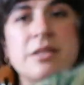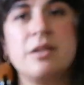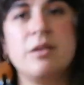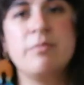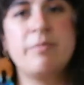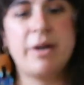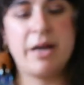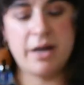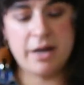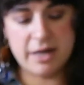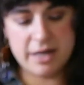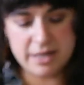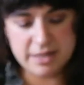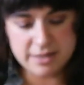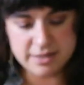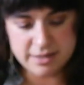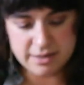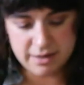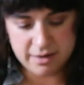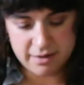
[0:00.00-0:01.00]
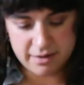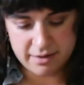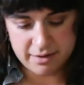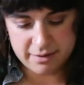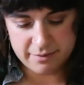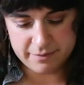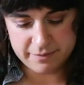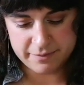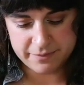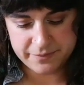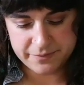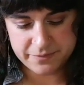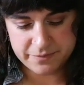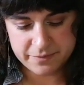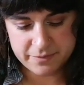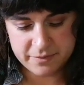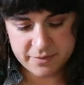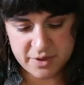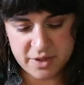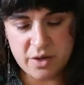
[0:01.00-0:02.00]
little berries
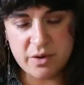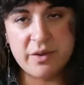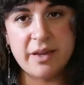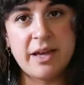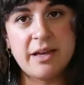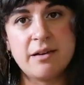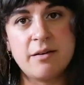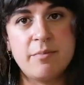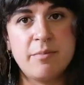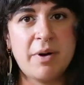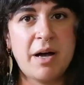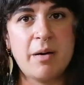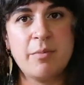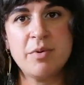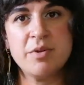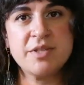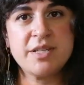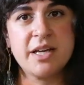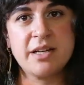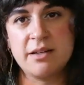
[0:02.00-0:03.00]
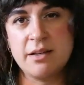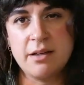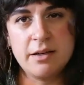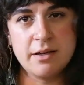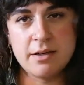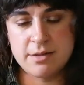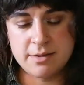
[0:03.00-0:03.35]
they're like a bobble technique.